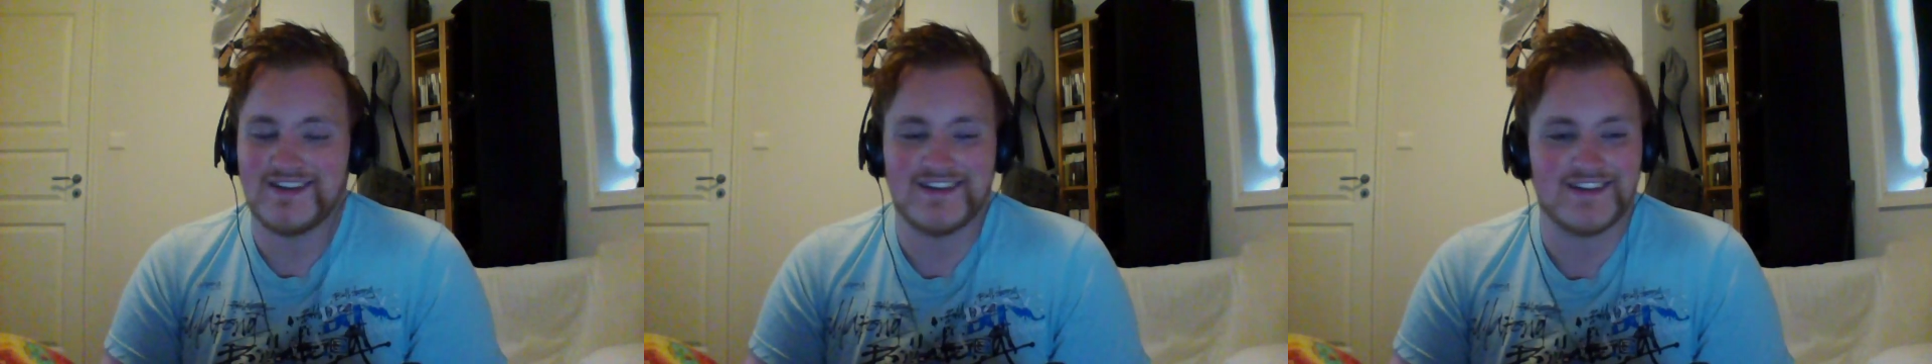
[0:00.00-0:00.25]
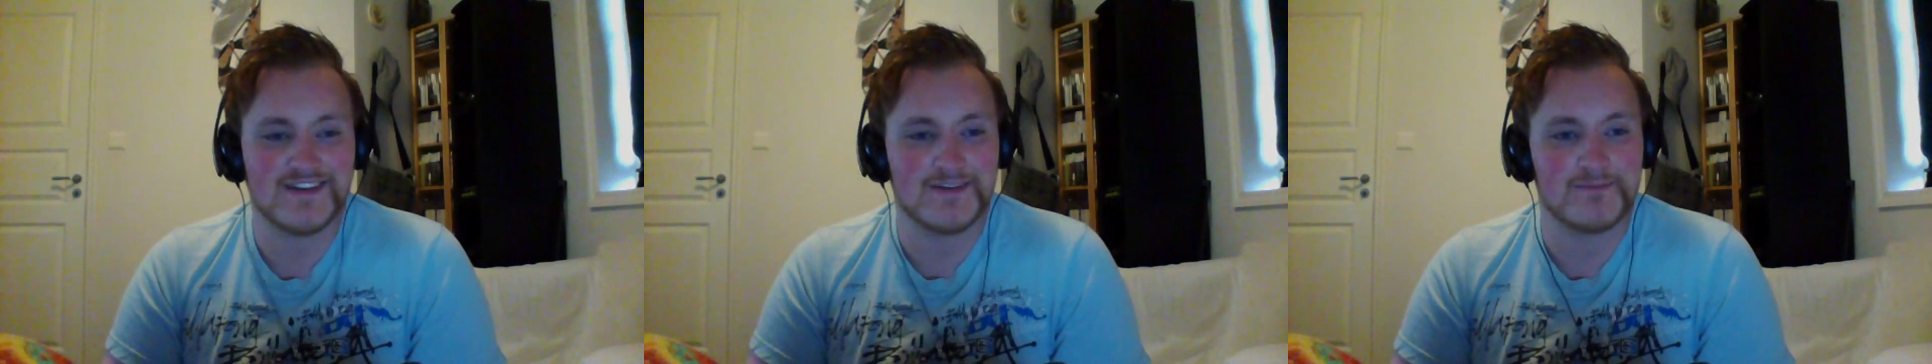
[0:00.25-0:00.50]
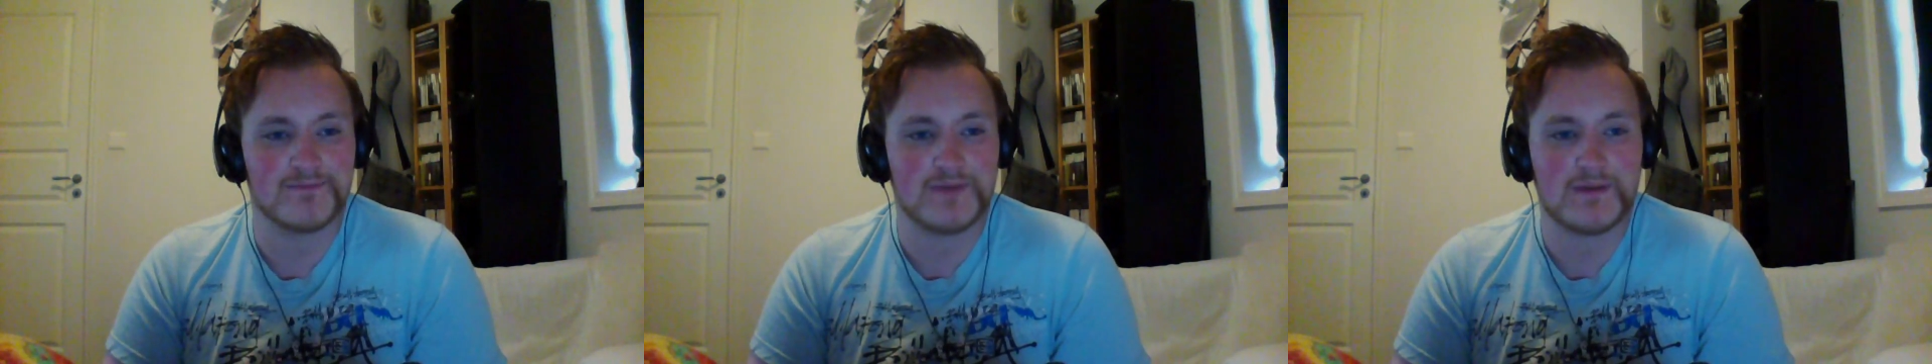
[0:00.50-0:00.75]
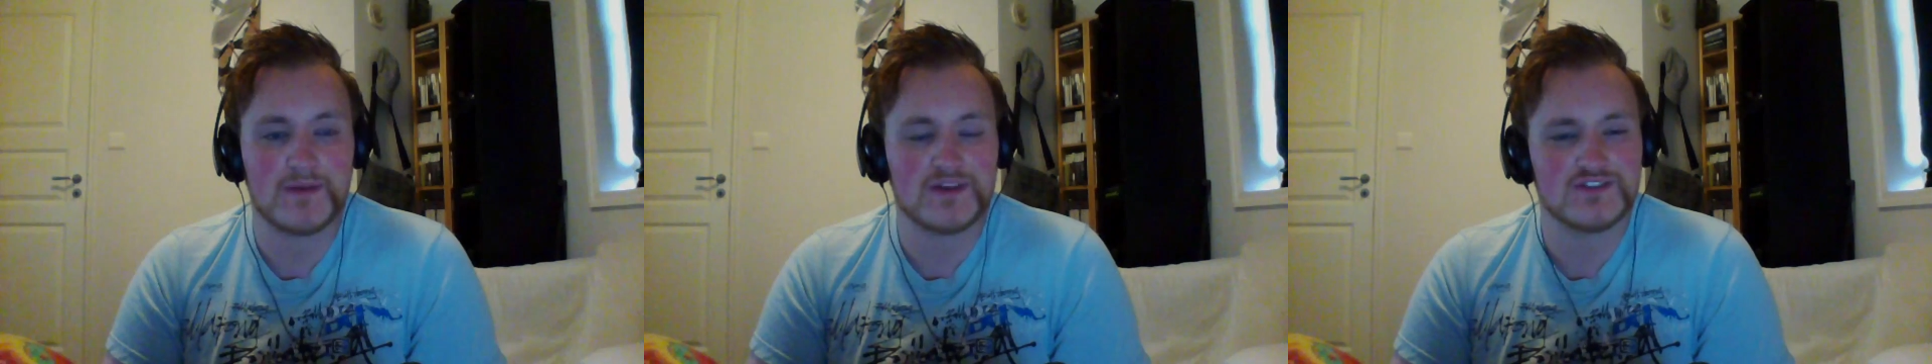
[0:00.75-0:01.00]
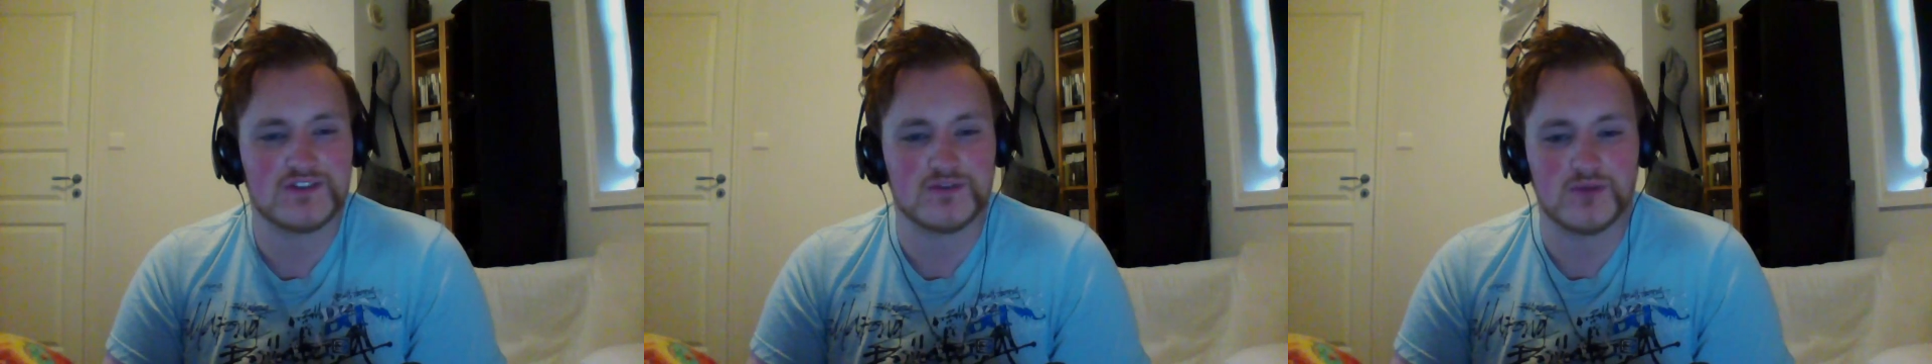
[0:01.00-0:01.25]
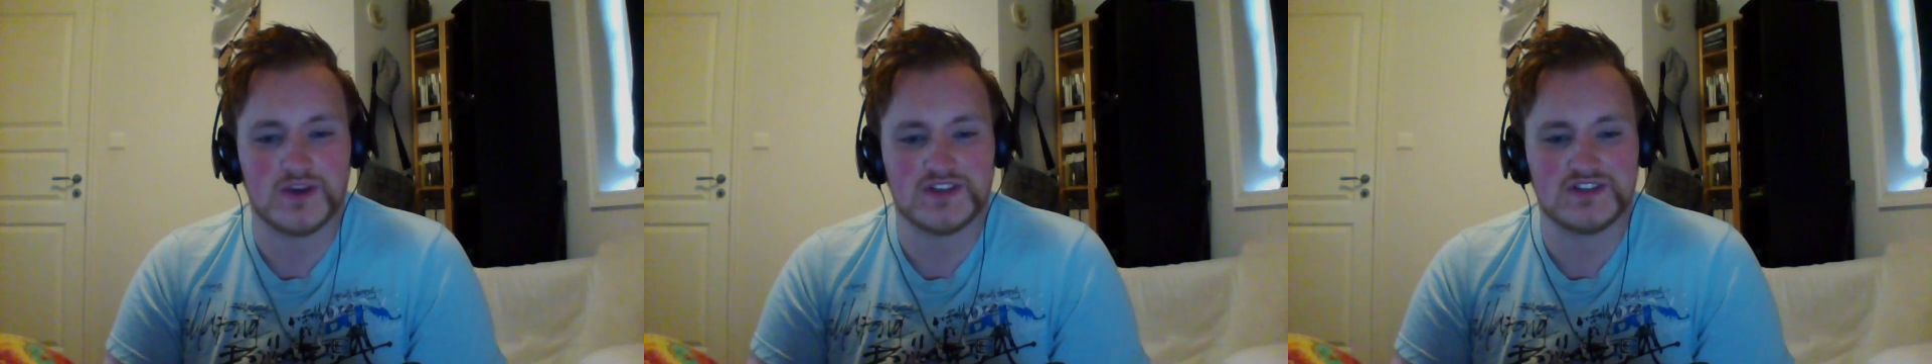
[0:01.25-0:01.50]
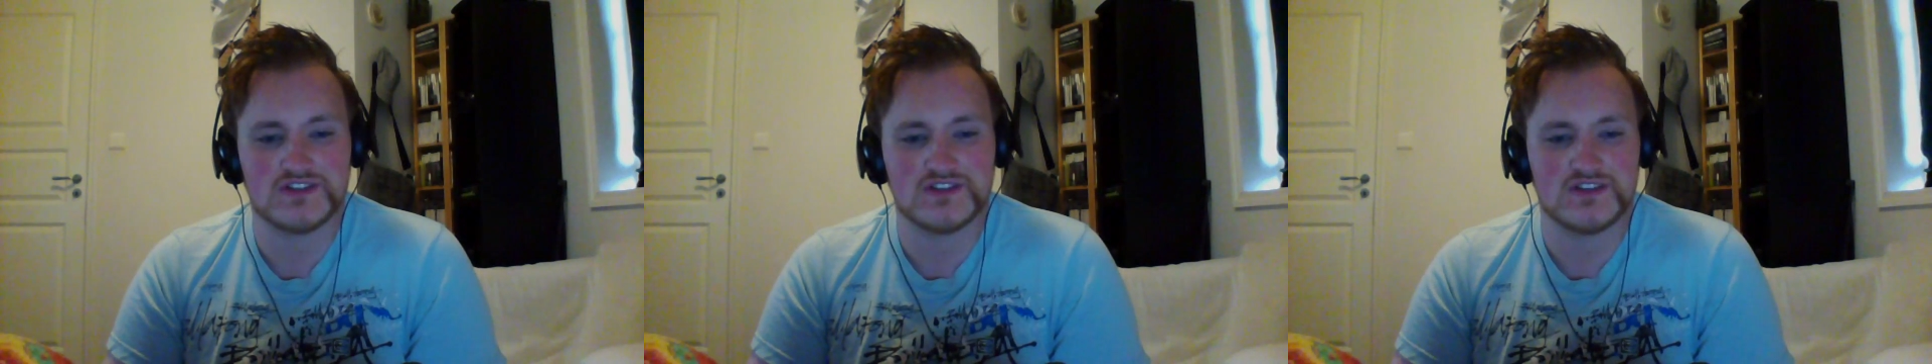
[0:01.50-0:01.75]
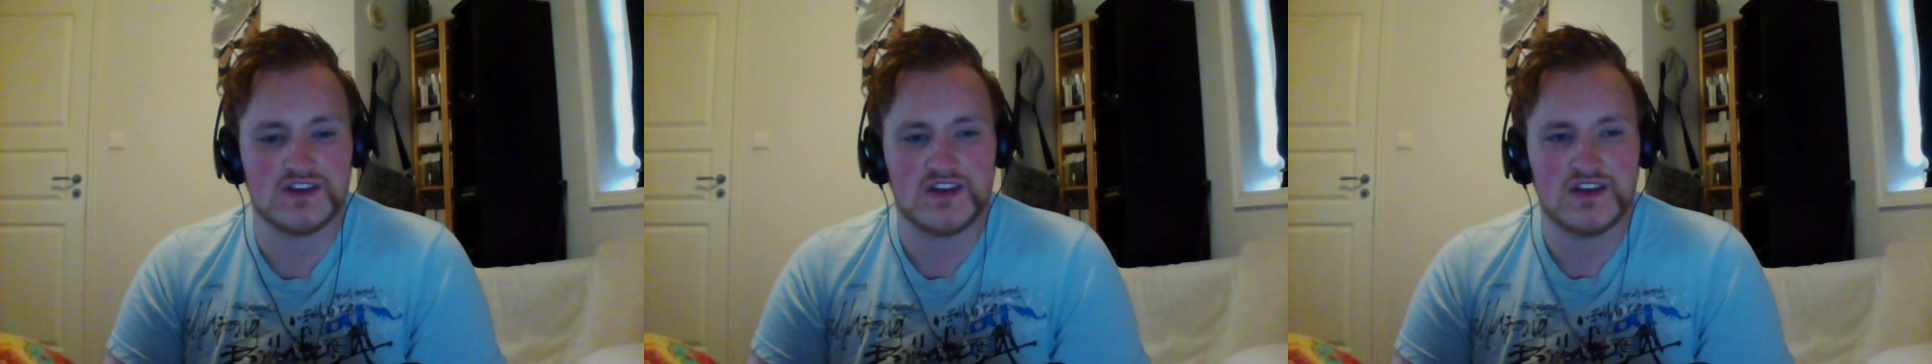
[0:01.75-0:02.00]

um, I'm not sure which,